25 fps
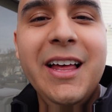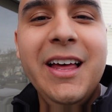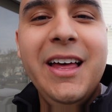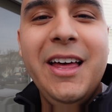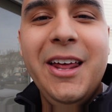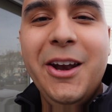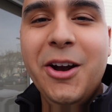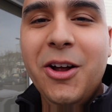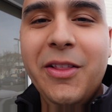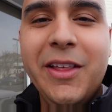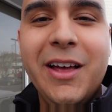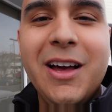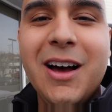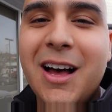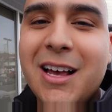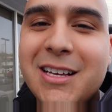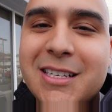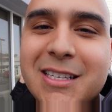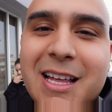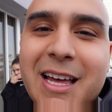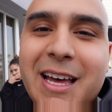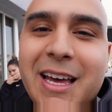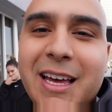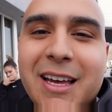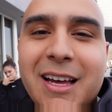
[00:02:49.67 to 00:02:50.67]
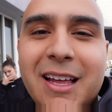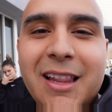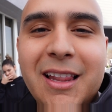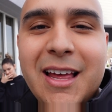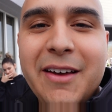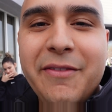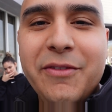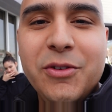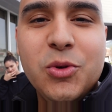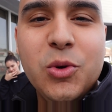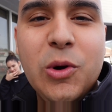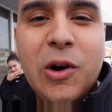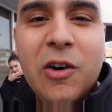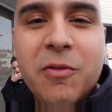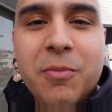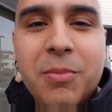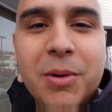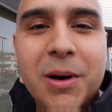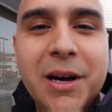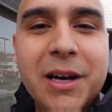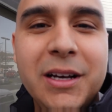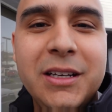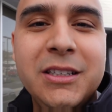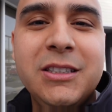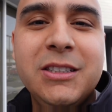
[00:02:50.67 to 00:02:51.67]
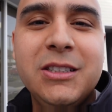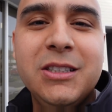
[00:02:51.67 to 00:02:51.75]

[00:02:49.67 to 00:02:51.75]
it only costs like 11, 12 bucks.